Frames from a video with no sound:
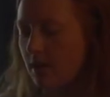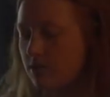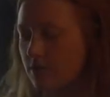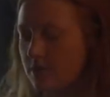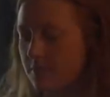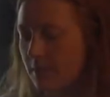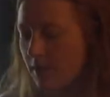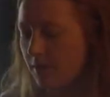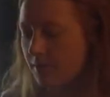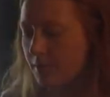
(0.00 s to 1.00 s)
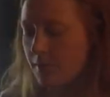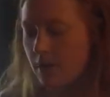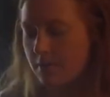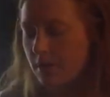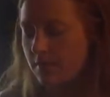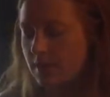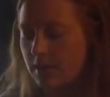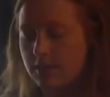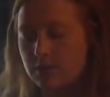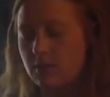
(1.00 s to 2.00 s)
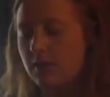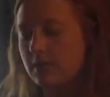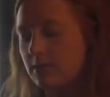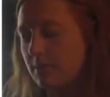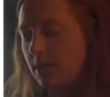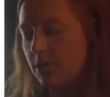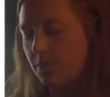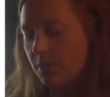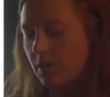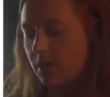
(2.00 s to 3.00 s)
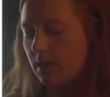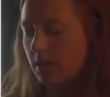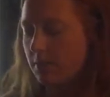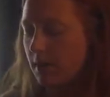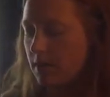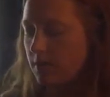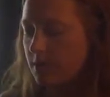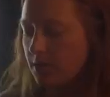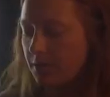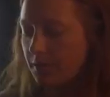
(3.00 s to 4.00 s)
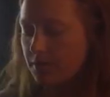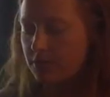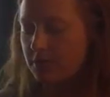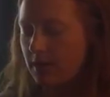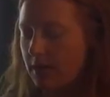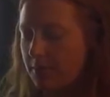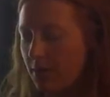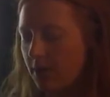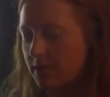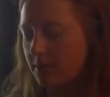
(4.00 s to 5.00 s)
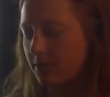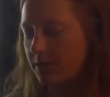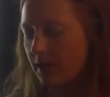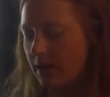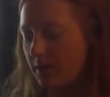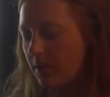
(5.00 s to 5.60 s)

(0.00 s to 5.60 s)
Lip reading: just about the right amount of daily servings in menu 1, and menu 2, it was just impossible to get the